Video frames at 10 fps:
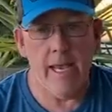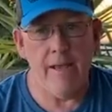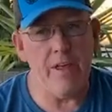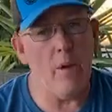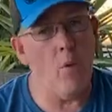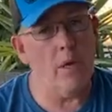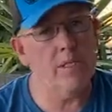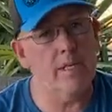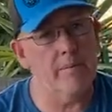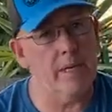If they wanted
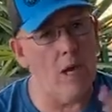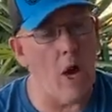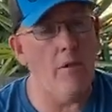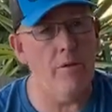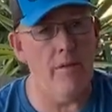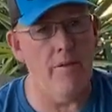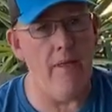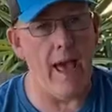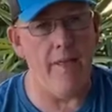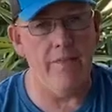something other than
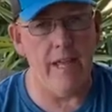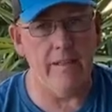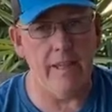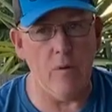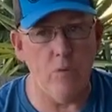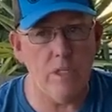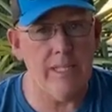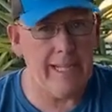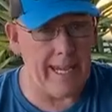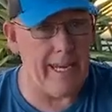that, then they
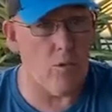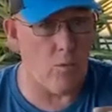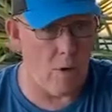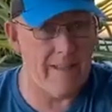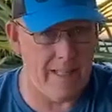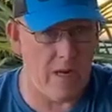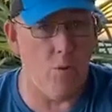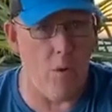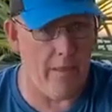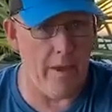wouldn't get it right there
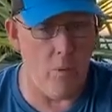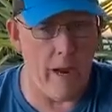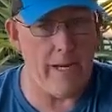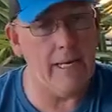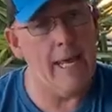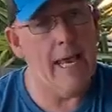while they waited